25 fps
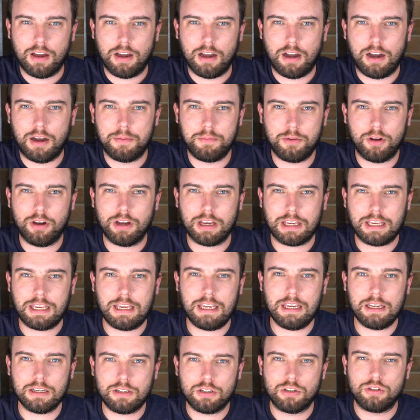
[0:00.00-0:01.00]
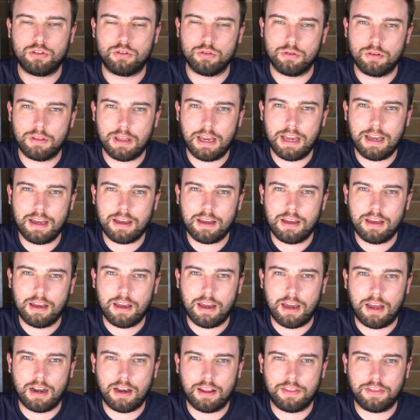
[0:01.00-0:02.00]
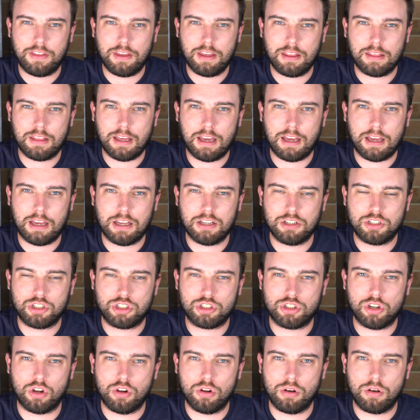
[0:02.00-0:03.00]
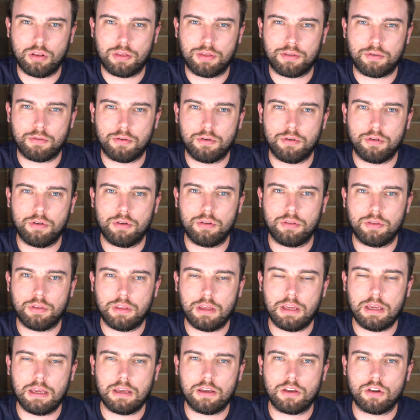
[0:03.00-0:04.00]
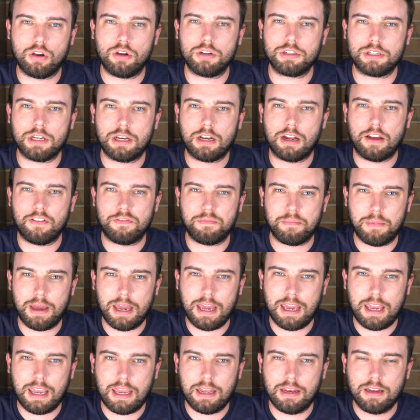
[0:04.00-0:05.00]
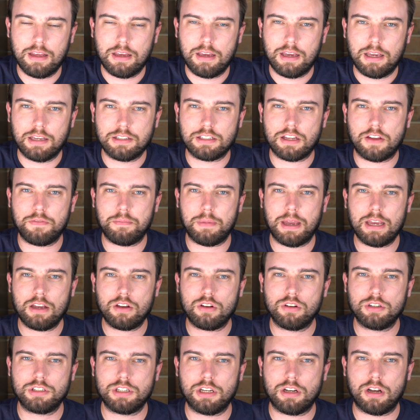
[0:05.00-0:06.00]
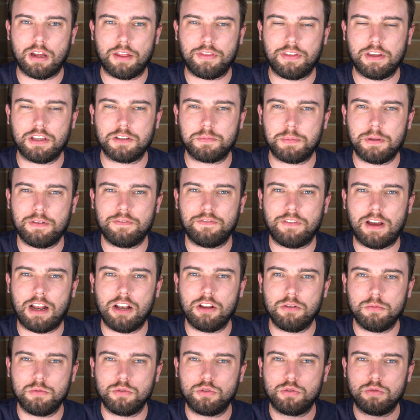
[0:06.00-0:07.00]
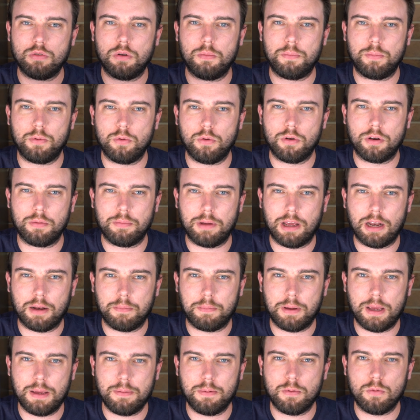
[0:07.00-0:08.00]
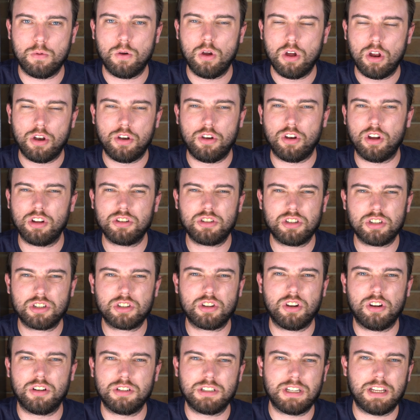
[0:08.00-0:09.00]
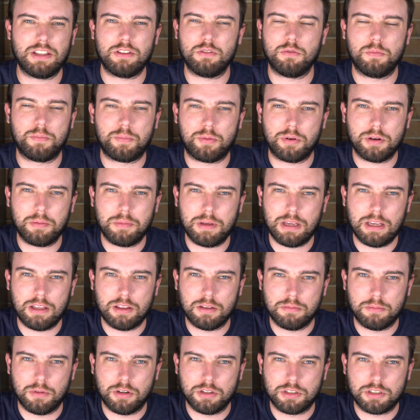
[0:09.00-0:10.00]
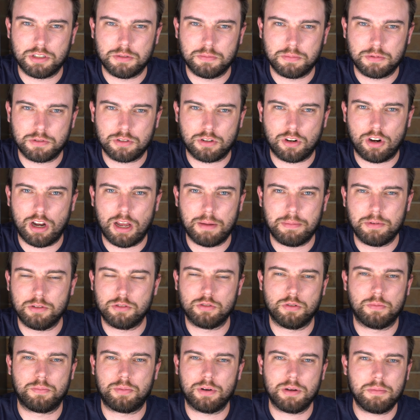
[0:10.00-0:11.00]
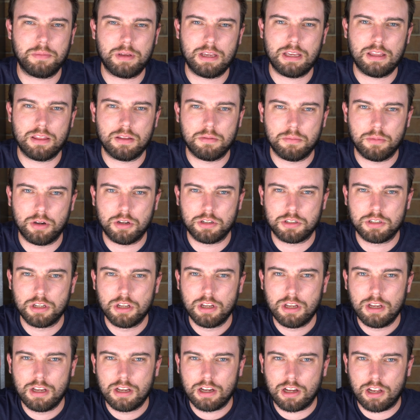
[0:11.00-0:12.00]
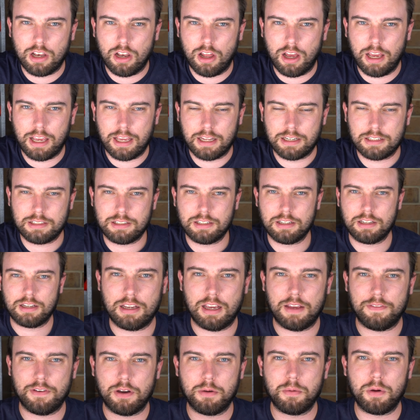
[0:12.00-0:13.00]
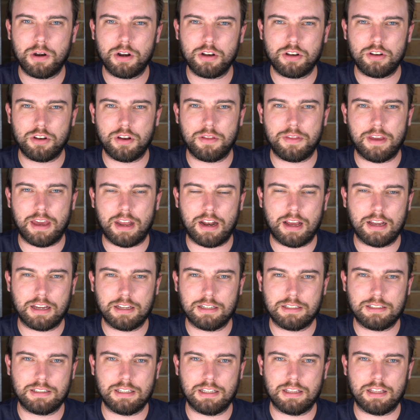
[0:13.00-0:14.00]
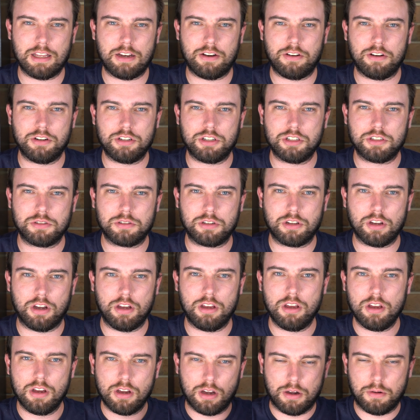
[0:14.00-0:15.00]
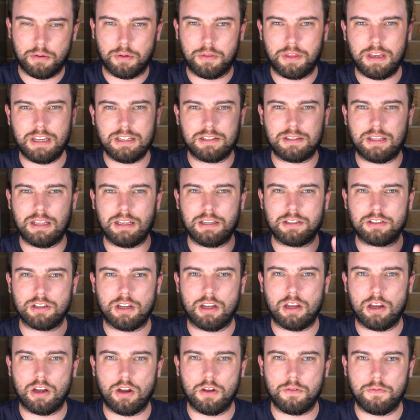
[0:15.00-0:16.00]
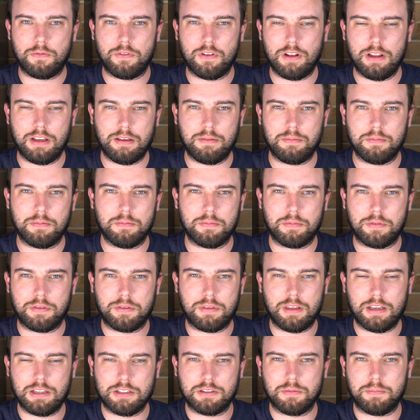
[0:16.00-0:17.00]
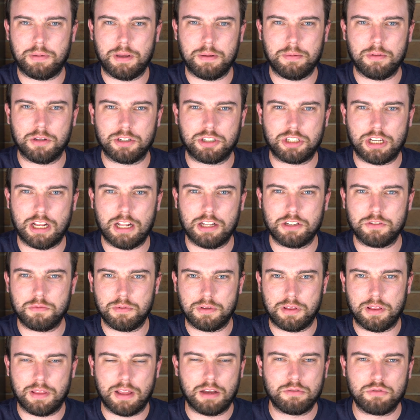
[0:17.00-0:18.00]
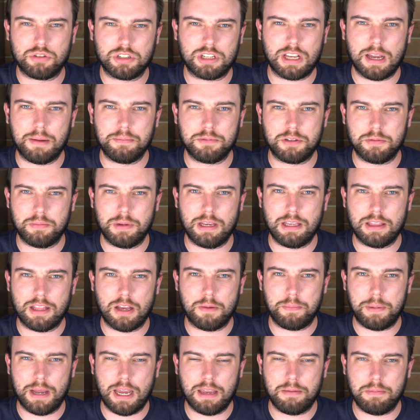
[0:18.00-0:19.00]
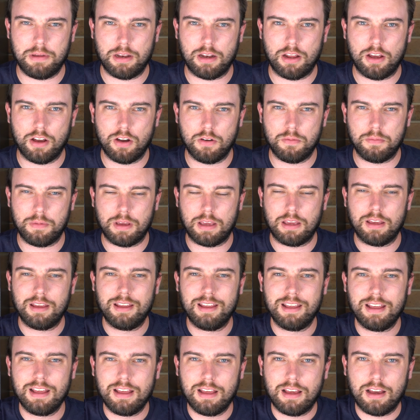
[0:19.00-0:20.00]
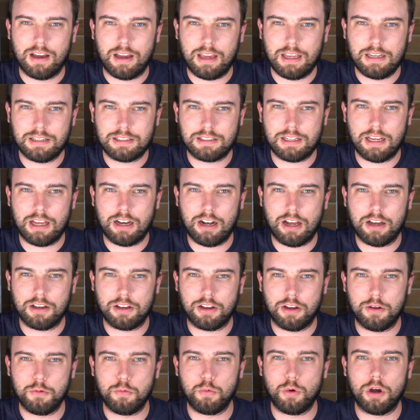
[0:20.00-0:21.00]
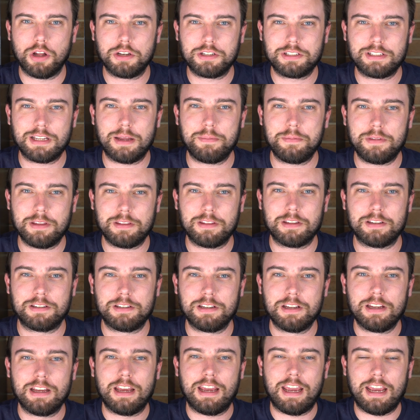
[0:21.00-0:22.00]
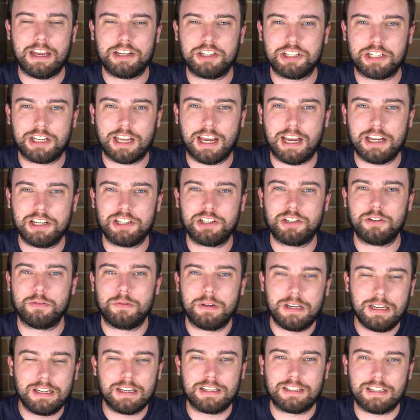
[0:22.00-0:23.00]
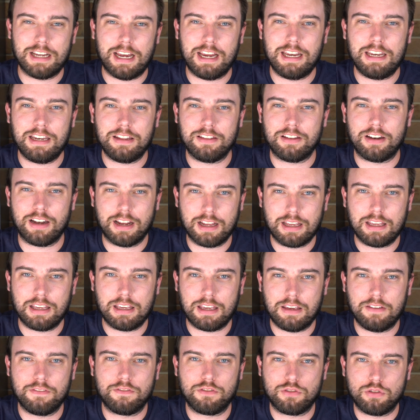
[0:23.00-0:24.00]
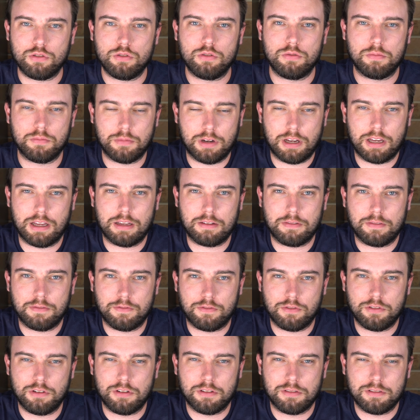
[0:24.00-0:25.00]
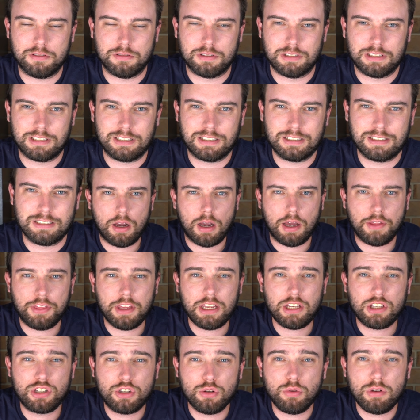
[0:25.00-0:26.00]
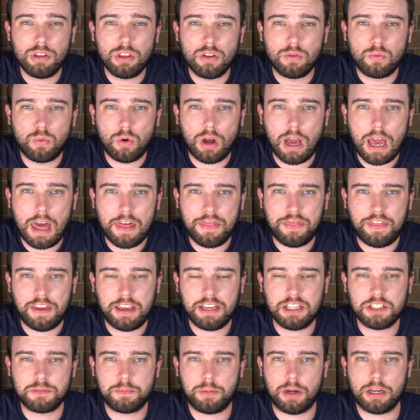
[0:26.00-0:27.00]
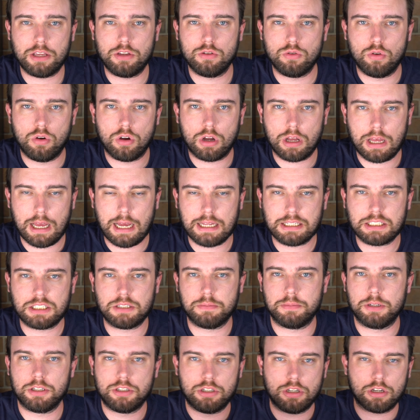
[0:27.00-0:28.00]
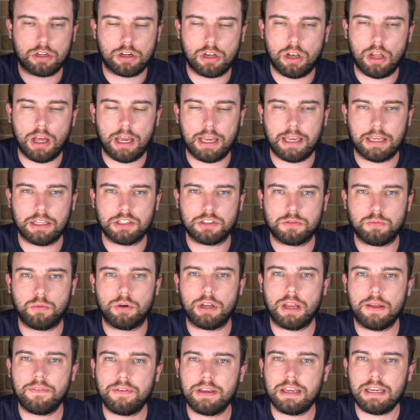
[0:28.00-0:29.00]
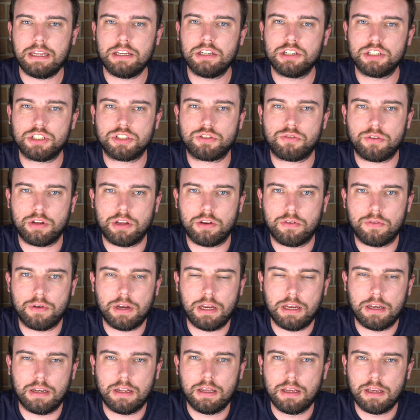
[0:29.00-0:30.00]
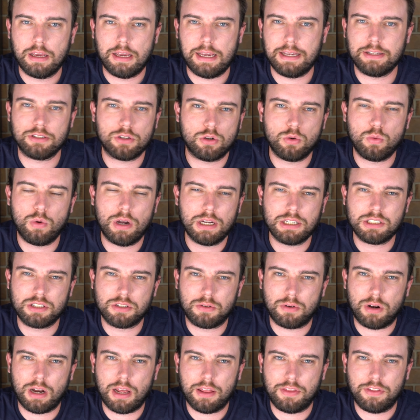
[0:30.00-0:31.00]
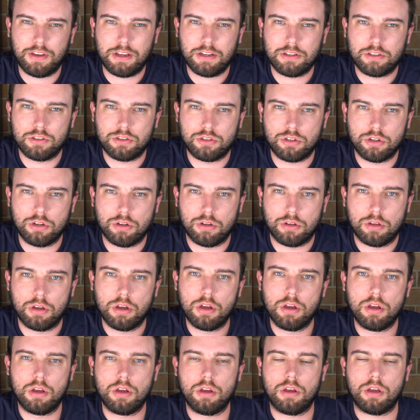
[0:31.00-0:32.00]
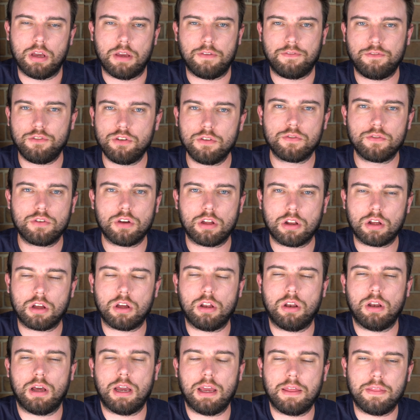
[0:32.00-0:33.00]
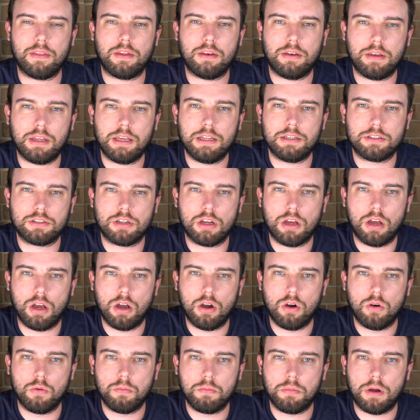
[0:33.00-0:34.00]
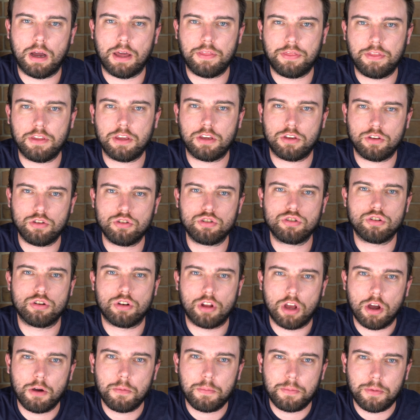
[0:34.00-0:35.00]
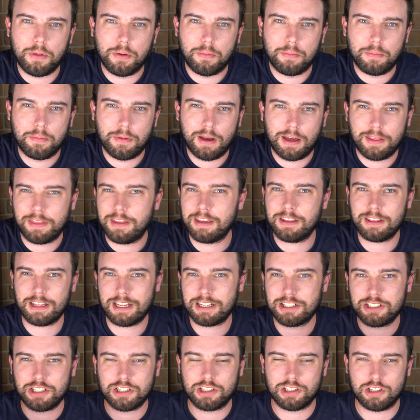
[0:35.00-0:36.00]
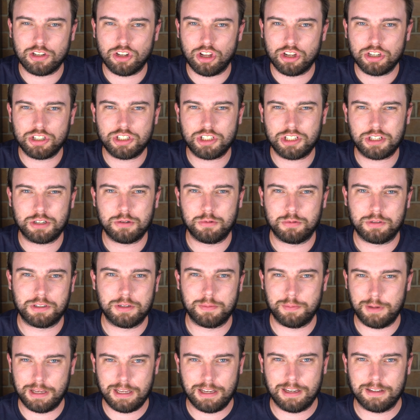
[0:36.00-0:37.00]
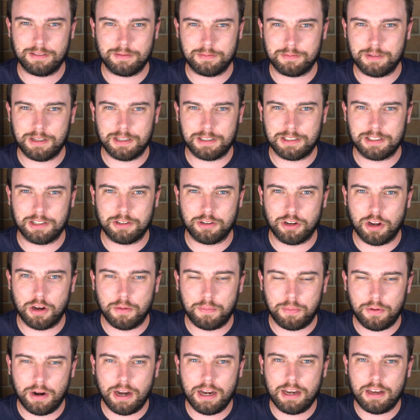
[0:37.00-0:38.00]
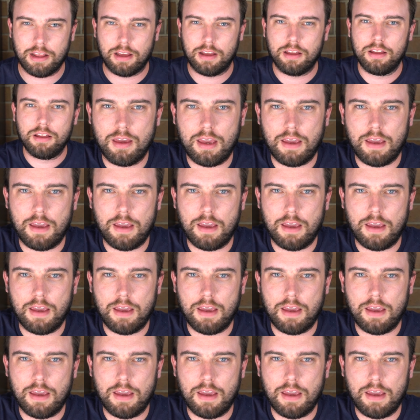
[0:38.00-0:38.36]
I'm not here to do that. And I think that has shown through the content I've made is I've made content I think's been valuable to a broad amount of people, not just content that will bring me in the most subscribers or bring me in the most clients. If I wanted to do that, I could sit there and just go, "Oh, these things are hopefully things that people are challenged with, and they'll just come to me and they'll pay me to help me." Instead, I go, "What's something that's educational, entertaining that I can give to my viewers?" I think doing the right things by your customers, your clients, whatever industry you're in, is always the right thing to do. If got a client that needs help, I think you should help them. I think that's just logical. To me, it's a no brainer.